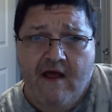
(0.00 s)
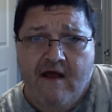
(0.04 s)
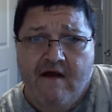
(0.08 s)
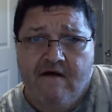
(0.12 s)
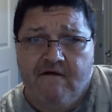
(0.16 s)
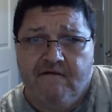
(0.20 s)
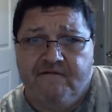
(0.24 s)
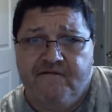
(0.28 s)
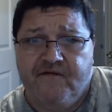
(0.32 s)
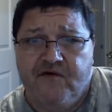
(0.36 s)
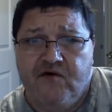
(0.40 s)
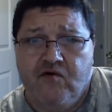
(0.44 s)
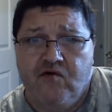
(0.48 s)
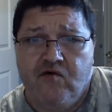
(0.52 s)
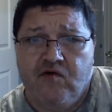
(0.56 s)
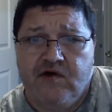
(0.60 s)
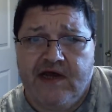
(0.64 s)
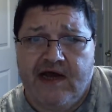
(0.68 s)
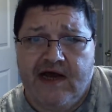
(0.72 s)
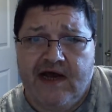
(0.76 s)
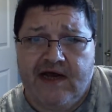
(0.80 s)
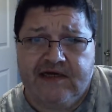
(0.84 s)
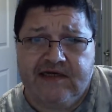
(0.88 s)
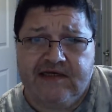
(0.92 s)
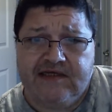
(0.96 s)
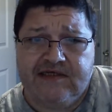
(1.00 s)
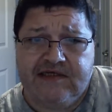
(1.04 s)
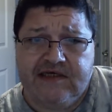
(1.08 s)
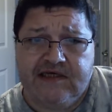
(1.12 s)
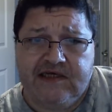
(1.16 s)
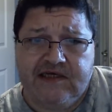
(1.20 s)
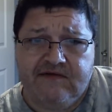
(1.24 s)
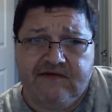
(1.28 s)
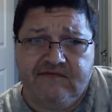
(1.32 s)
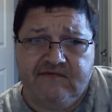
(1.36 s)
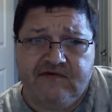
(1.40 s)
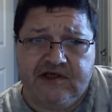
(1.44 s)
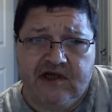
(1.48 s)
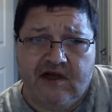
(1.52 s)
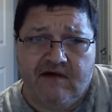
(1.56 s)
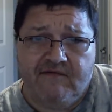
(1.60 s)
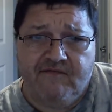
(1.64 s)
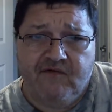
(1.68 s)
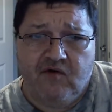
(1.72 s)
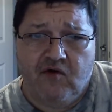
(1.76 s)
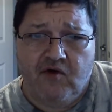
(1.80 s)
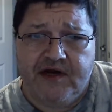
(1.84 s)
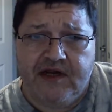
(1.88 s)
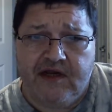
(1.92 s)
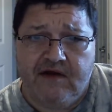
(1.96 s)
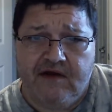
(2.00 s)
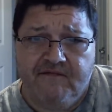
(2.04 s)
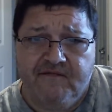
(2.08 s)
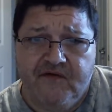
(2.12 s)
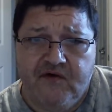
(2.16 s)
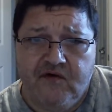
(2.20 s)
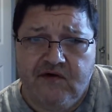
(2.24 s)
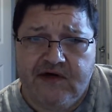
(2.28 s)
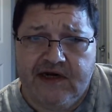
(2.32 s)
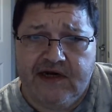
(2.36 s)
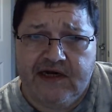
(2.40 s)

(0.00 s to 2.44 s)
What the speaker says: Food additives, avoiding food